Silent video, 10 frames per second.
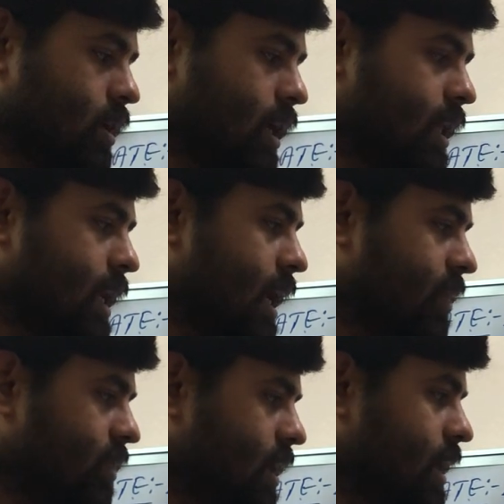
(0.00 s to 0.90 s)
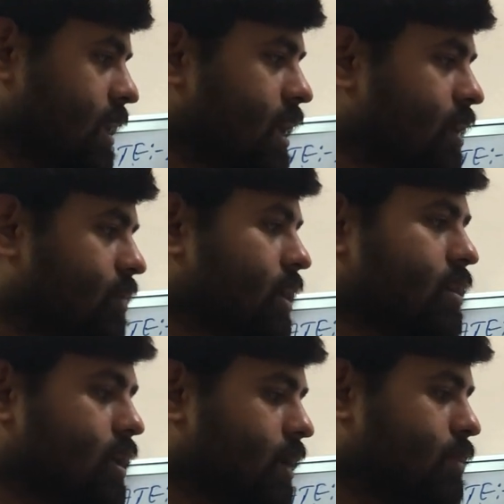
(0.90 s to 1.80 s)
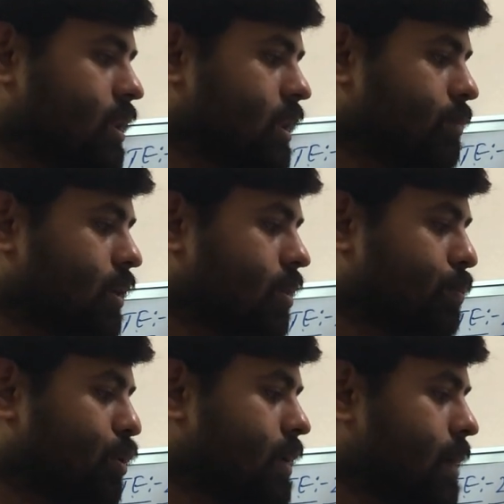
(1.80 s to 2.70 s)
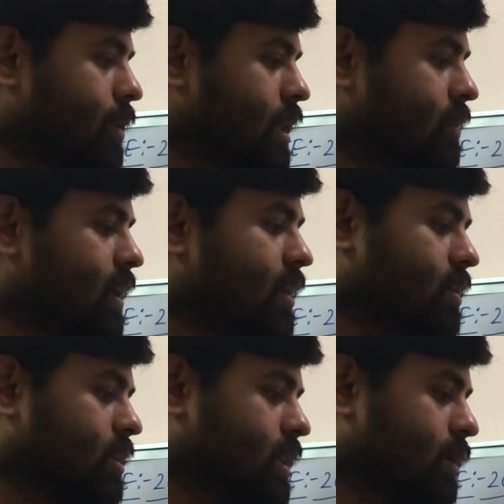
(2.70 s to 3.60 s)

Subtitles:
if the number of probable event